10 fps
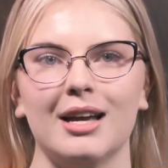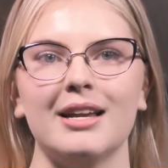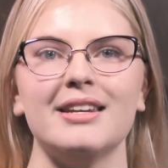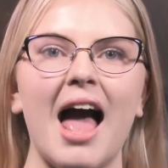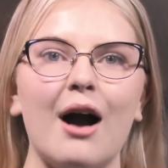
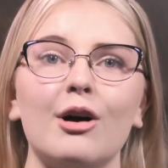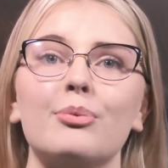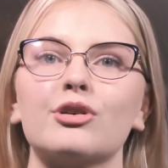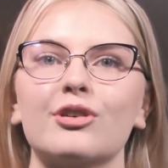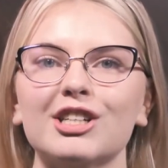Now, a
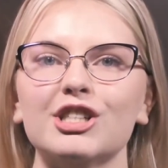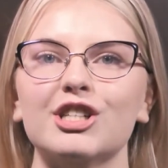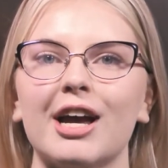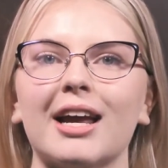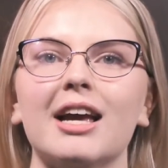progression
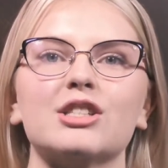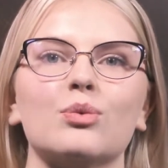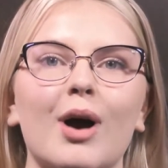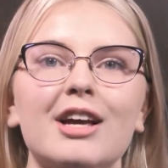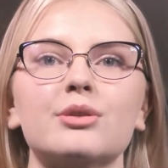check is a
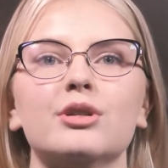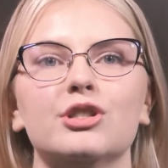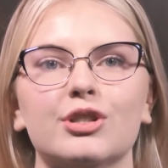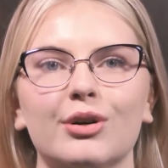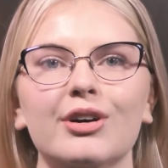way to
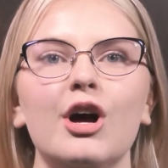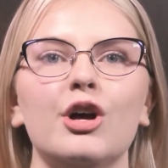ensure